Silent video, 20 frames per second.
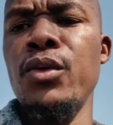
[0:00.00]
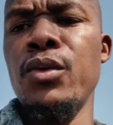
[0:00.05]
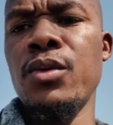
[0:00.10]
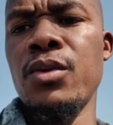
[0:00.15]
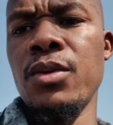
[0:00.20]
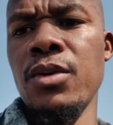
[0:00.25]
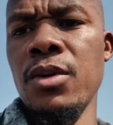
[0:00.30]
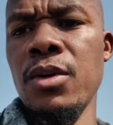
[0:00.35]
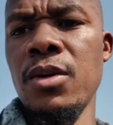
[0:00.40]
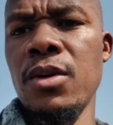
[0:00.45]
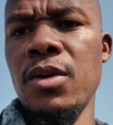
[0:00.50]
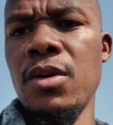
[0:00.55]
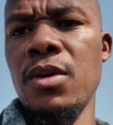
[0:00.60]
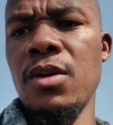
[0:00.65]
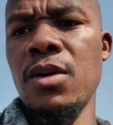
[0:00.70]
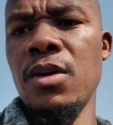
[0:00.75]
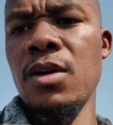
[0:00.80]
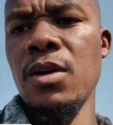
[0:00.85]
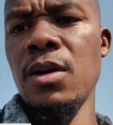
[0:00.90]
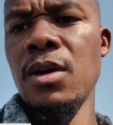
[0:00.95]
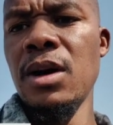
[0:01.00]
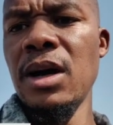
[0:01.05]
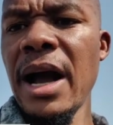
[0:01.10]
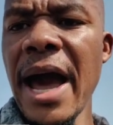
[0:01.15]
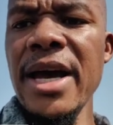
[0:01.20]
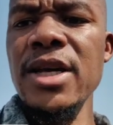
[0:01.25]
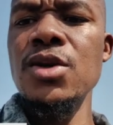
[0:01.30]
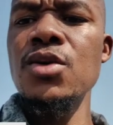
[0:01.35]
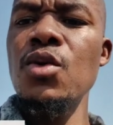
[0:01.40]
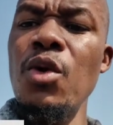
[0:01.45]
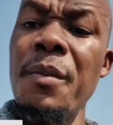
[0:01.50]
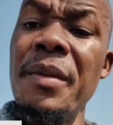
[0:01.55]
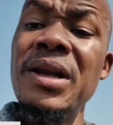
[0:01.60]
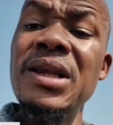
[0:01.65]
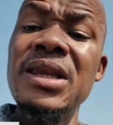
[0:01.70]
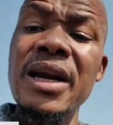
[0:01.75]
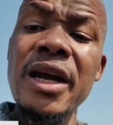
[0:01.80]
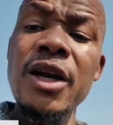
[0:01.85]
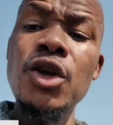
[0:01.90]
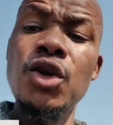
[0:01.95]
you. Guys,
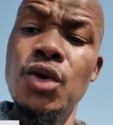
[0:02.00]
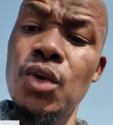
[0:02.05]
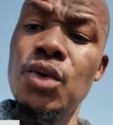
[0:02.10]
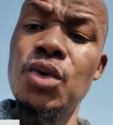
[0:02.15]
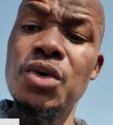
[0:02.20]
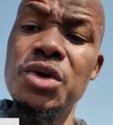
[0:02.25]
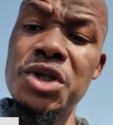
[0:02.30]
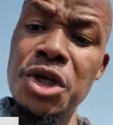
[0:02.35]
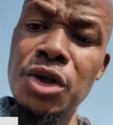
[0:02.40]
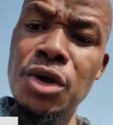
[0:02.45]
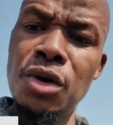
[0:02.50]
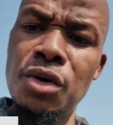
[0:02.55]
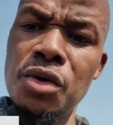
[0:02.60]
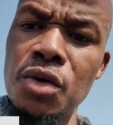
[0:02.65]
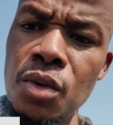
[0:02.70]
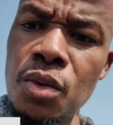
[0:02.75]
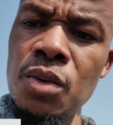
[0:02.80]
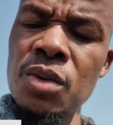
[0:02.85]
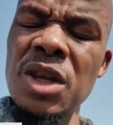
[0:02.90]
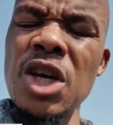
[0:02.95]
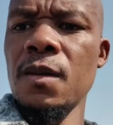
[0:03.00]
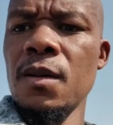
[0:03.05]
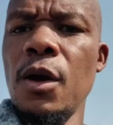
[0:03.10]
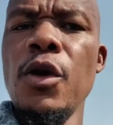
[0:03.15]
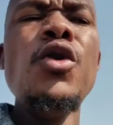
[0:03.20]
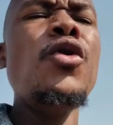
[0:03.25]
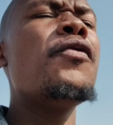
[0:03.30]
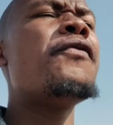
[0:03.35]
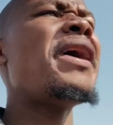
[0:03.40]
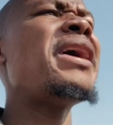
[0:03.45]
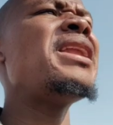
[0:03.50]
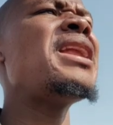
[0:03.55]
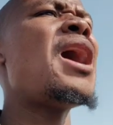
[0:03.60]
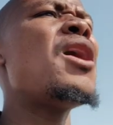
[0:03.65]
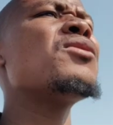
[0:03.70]
women train you to cheat on you. You find